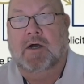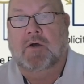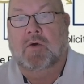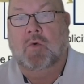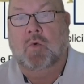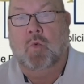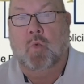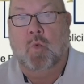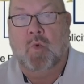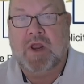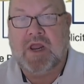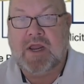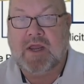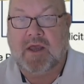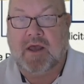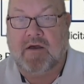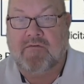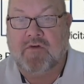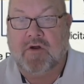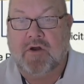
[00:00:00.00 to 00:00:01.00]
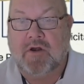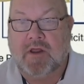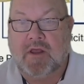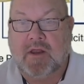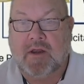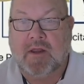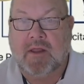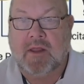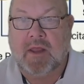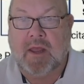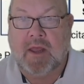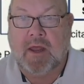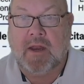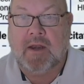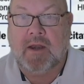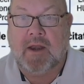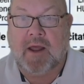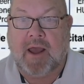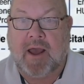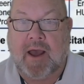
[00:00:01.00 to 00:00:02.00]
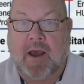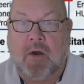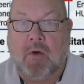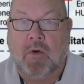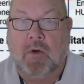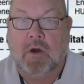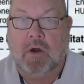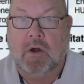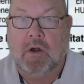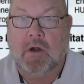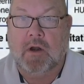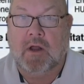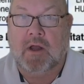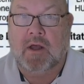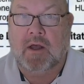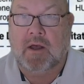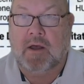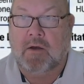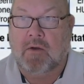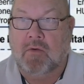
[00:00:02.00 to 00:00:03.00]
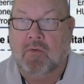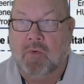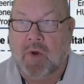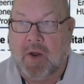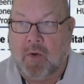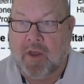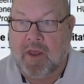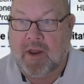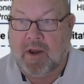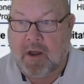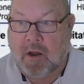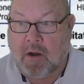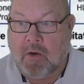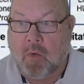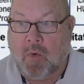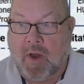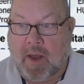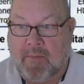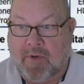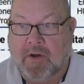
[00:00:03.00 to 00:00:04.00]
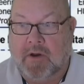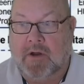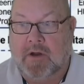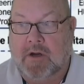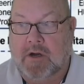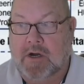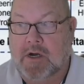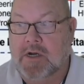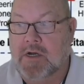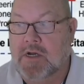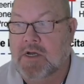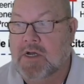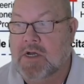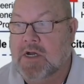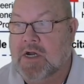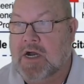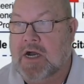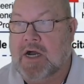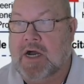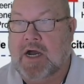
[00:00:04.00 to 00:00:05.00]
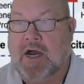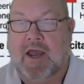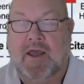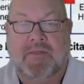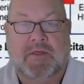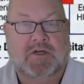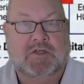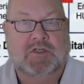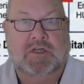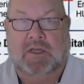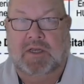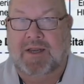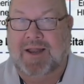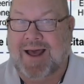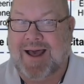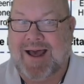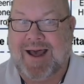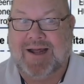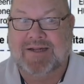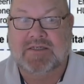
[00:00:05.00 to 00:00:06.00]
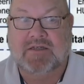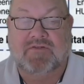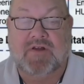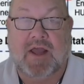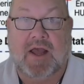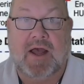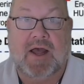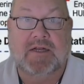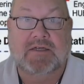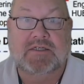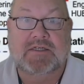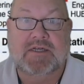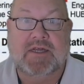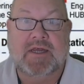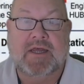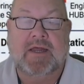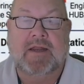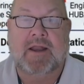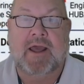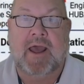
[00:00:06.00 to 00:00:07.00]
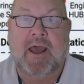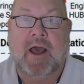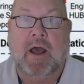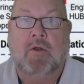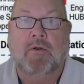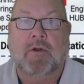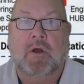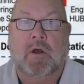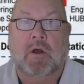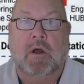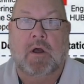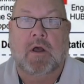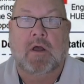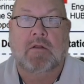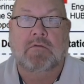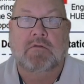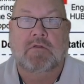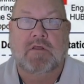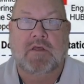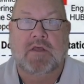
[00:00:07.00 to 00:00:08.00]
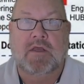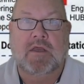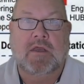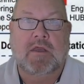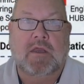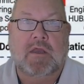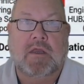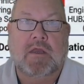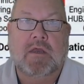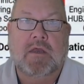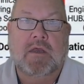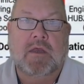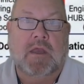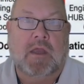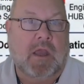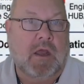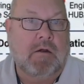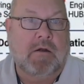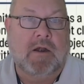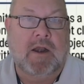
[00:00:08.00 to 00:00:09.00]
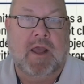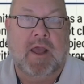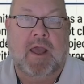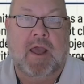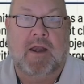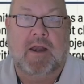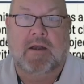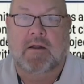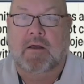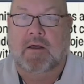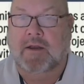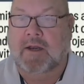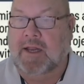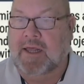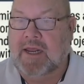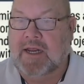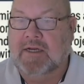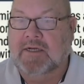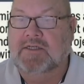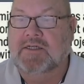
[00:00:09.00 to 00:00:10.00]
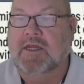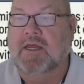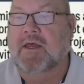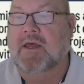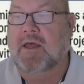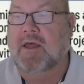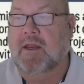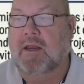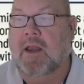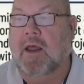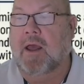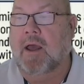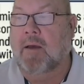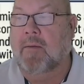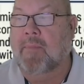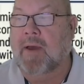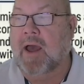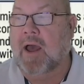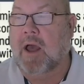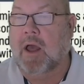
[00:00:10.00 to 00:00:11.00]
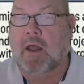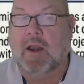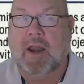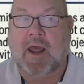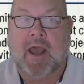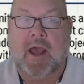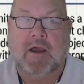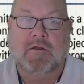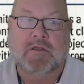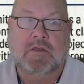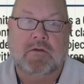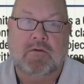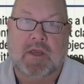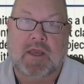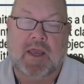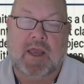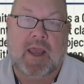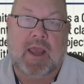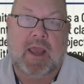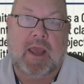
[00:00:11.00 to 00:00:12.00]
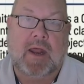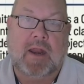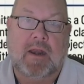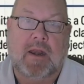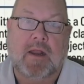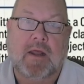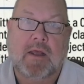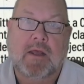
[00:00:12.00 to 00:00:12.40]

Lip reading: We covered it in our webinar, and there's lots of content out on the internet and on LinkedIn about how you can